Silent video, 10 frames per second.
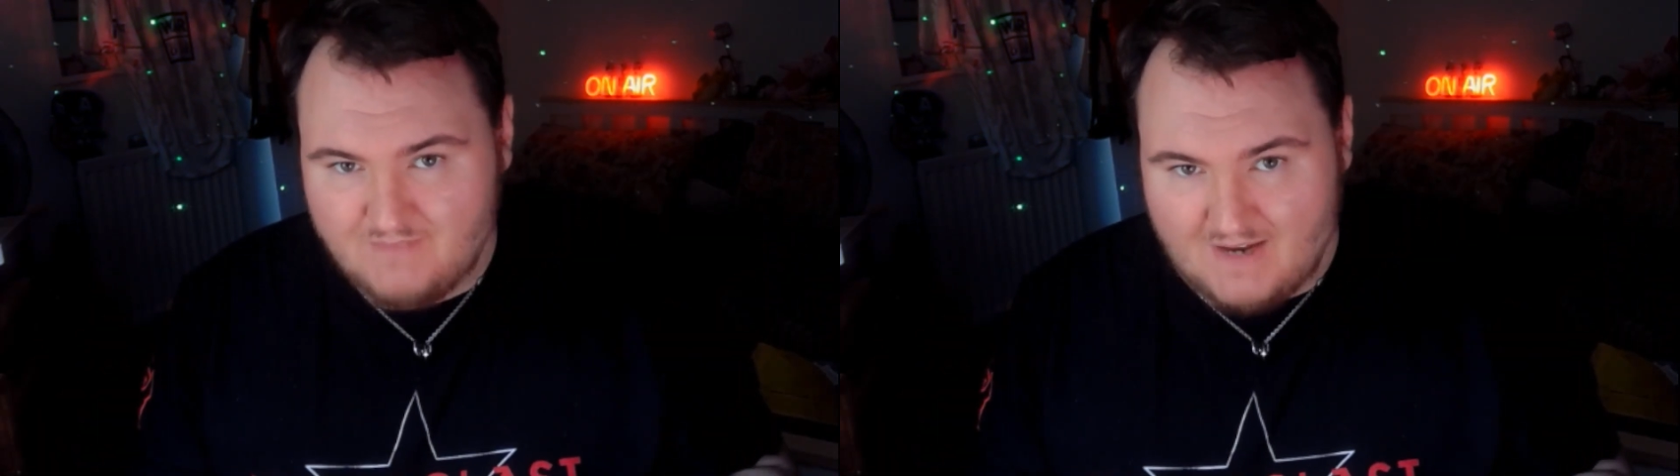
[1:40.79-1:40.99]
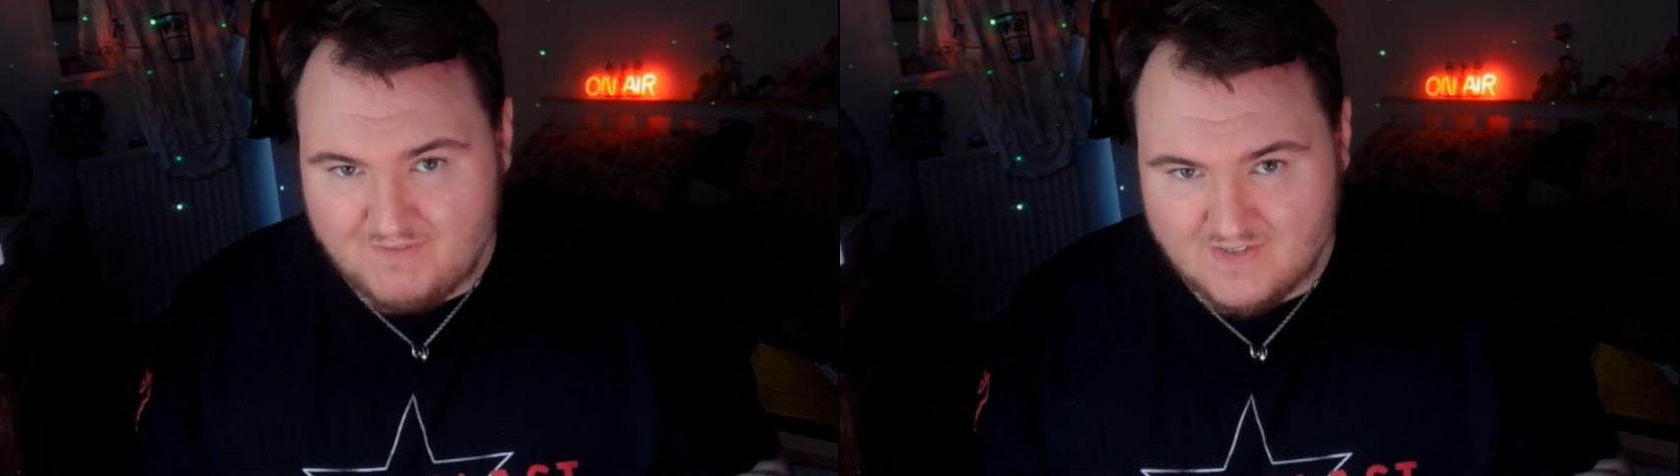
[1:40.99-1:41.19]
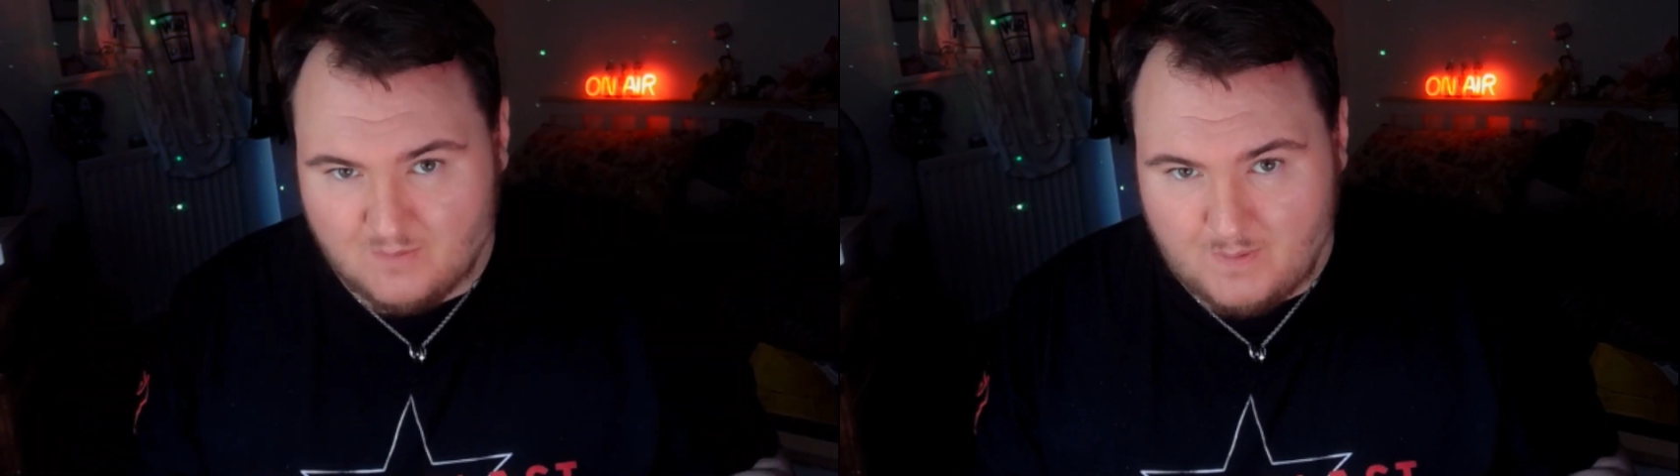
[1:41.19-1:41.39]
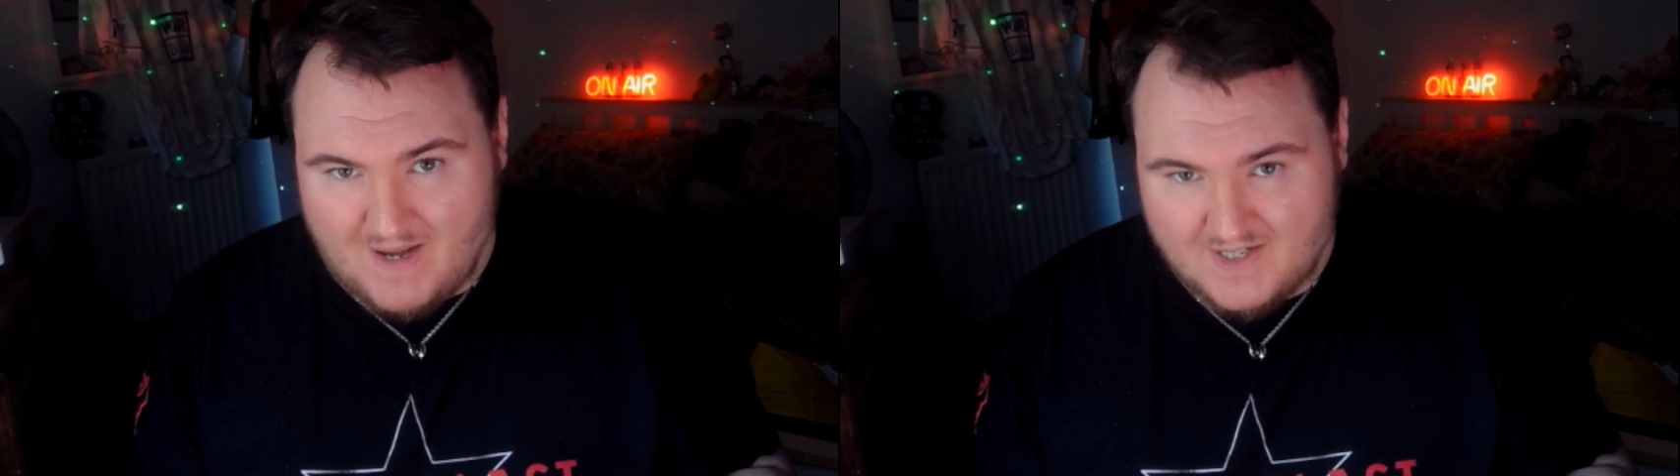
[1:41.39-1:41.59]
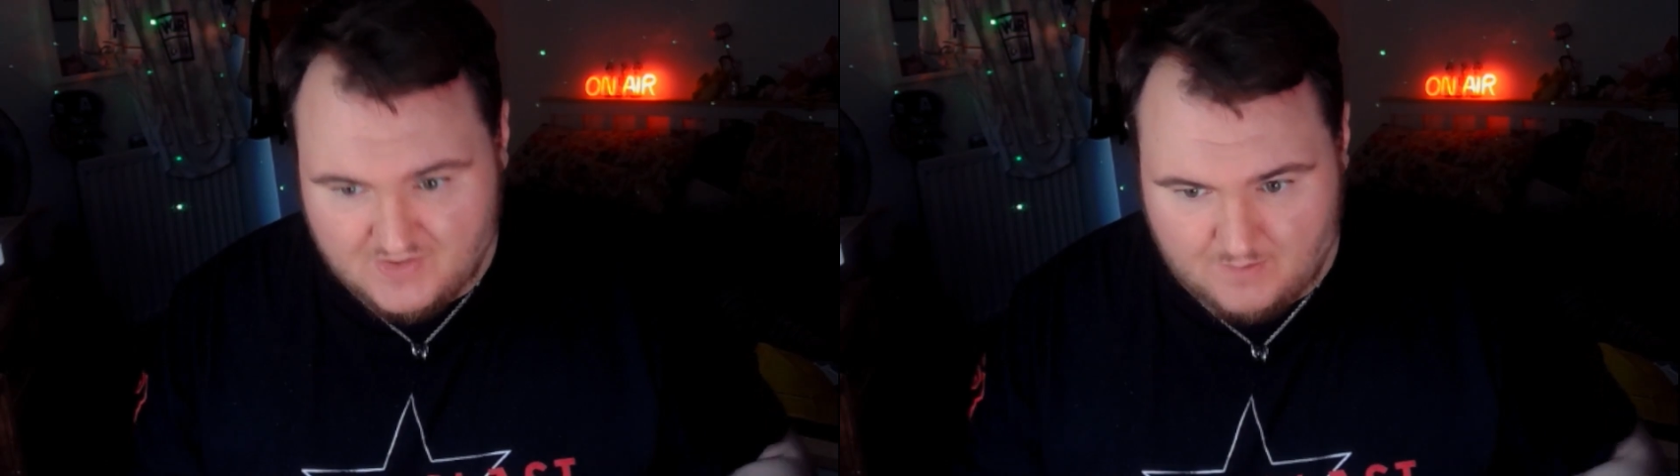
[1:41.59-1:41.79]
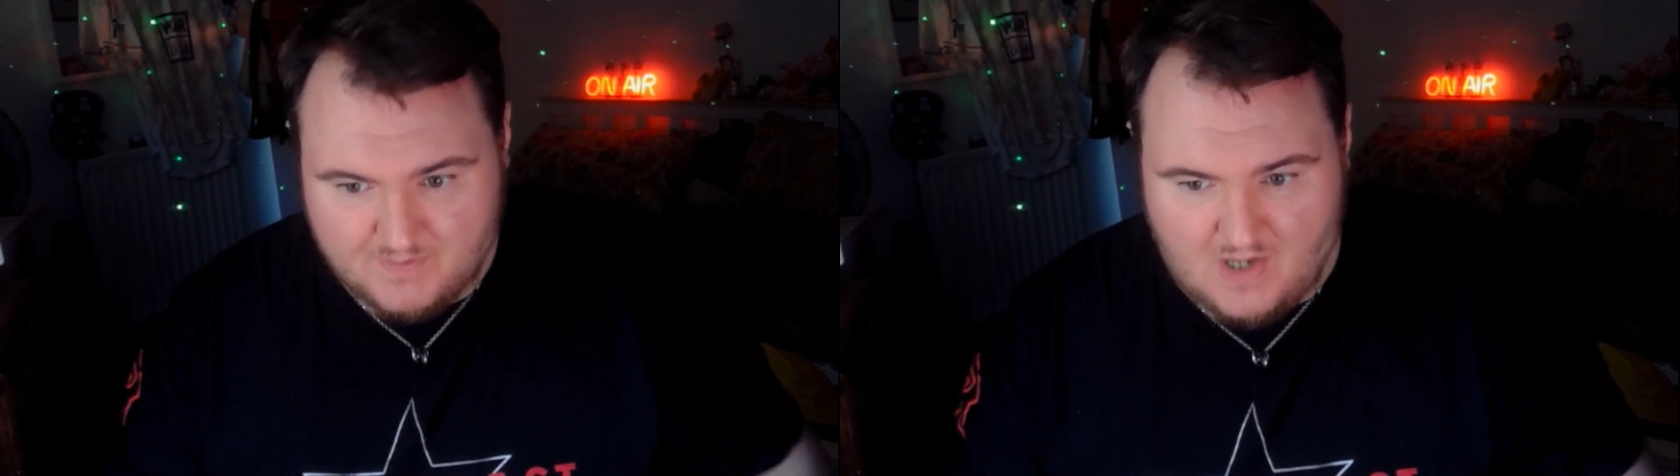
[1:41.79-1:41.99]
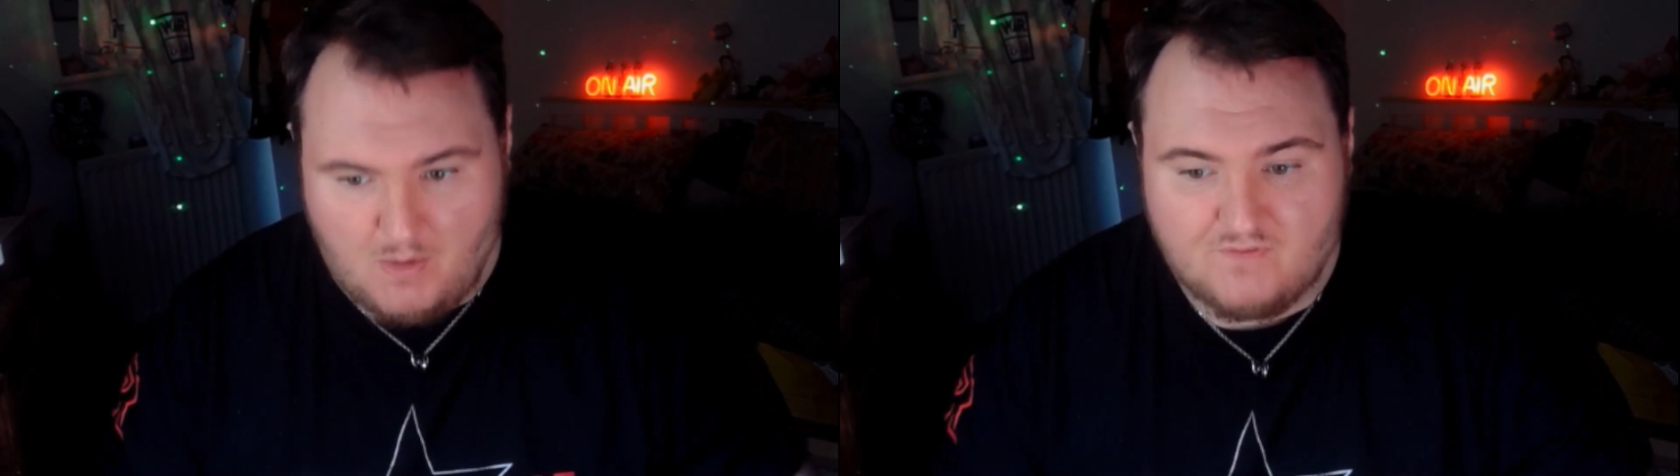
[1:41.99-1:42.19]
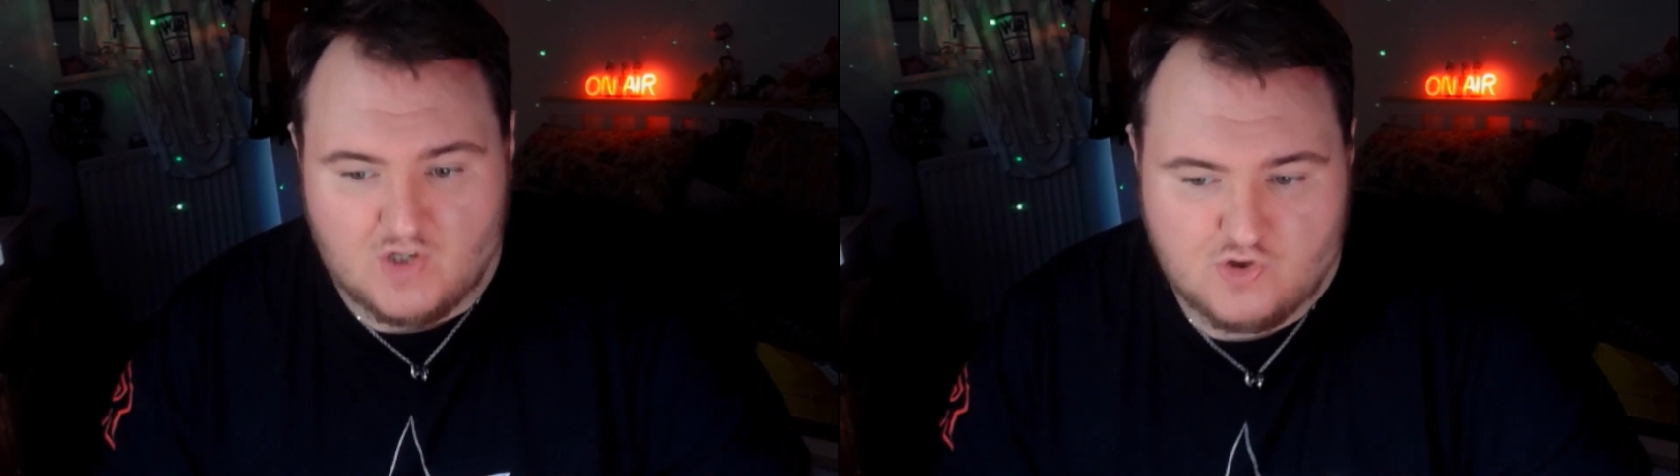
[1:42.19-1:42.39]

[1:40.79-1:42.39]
everything's got to be packed up. So I've got